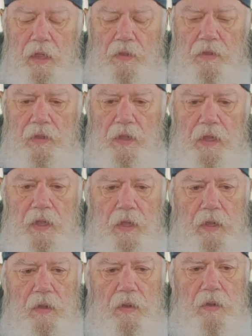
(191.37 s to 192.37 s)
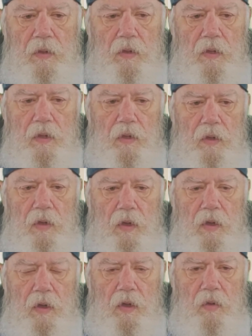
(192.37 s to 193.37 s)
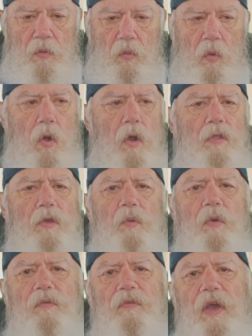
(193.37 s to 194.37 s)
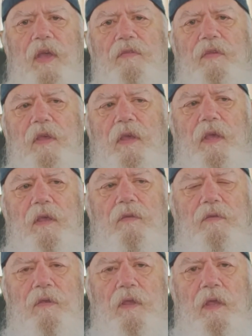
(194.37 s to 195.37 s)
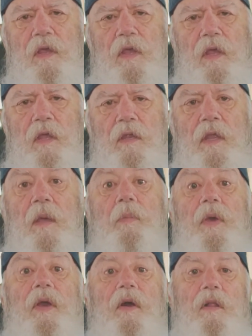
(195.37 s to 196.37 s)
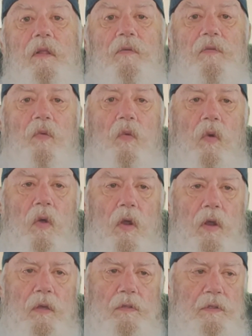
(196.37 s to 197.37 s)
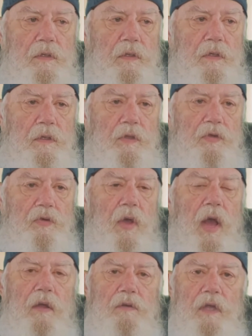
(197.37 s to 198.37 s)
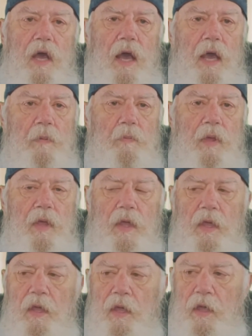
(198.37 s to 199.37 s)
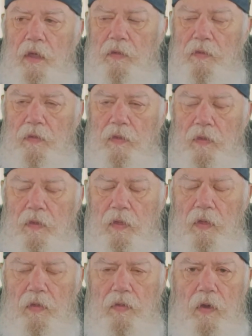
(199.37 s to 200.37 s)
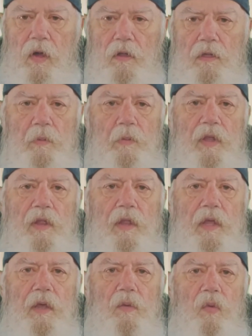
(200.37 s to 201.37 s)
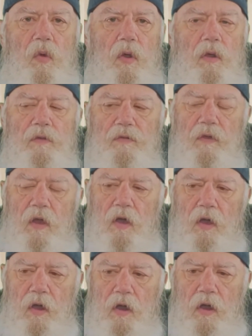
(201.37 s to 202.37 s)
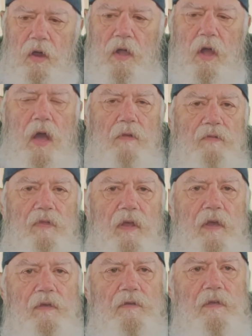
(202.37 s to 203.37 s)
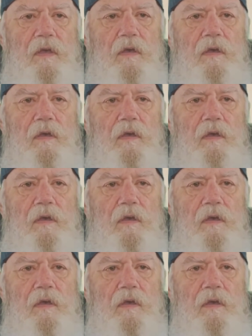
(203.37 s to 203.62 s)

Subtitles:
The war that we're facing is typical of wars throughout time. Ultimately, wars are conflicts